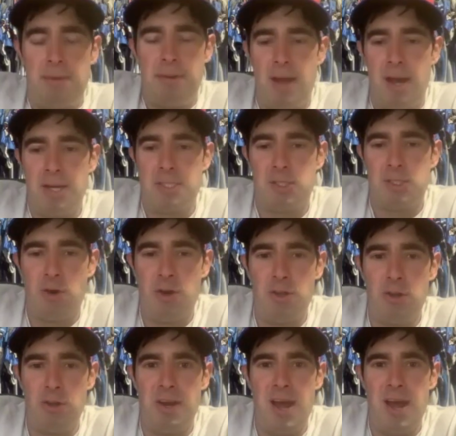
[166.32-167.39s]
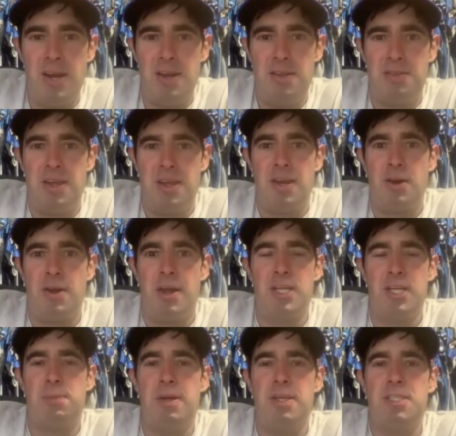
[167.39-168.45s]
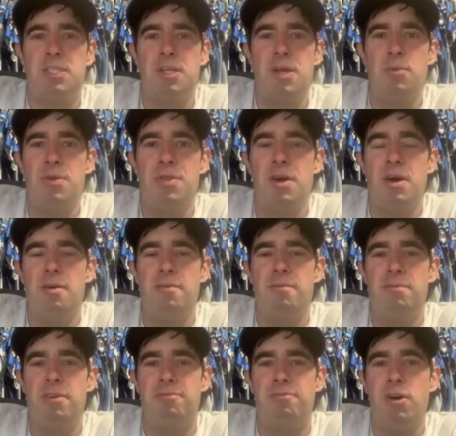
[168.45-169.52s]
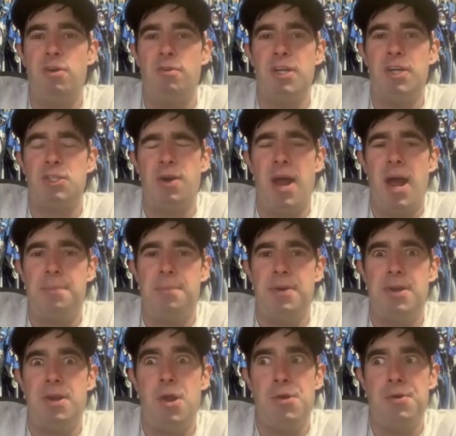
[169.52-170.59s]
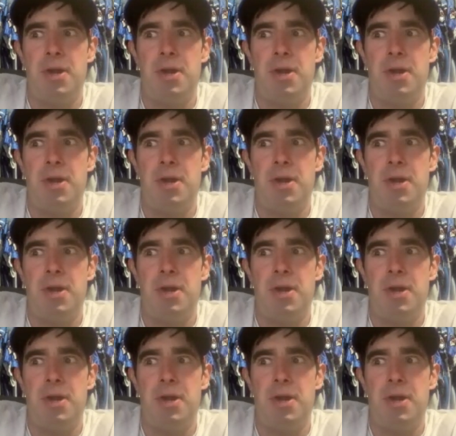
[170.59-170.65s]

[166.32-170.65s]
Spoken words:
kind of started looking at it and thinking, okay, especially when the fundraiser happened,